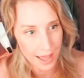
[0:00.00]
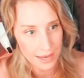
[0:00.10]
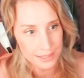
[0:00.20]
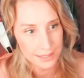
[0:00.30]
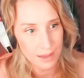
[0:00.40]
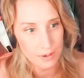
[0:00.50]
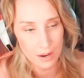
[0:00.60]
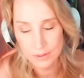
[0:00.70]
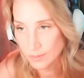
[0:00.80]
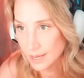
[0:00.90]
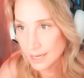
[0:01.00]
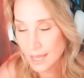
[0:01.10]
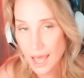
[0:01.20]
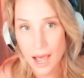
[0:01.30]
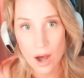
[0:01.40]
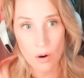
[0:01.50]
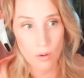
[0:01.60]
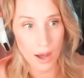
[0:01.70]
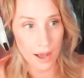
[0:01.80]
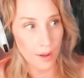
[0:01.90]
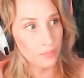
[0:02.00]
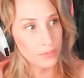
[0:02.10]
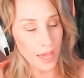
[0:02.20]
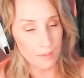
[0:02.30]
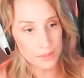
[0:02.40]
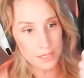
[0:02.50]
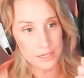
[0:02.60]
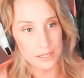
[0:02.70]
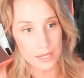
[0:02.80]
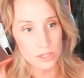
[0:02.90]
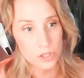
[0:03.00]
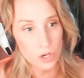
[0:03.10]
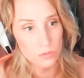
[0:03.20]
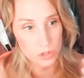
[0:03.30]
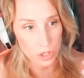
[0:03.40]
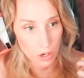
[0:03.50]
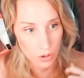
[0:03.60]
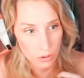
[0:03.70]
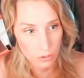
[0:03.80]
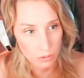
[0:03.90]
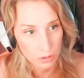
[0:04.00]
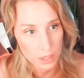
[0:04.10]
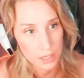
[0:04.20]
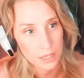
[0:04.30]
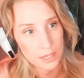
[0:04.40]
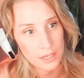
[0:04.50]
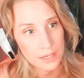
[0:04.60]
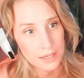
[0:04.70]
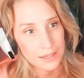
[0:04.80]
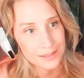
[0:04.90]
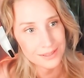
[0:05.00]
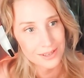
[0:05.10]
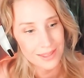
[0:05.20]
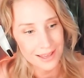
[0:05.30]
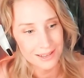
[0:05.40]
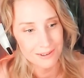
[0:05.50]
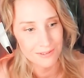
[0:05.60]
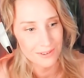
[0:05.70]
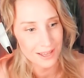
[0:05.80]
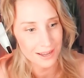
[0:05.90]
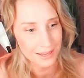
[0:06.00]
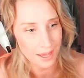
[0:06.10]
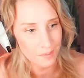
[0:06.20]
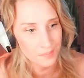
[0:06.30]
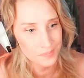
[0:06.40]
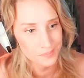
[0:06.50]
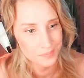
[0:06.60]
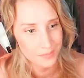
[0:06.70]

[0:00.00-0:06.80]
And KPDubbs being our captain says, choo, choo. So thank you for that, Captain.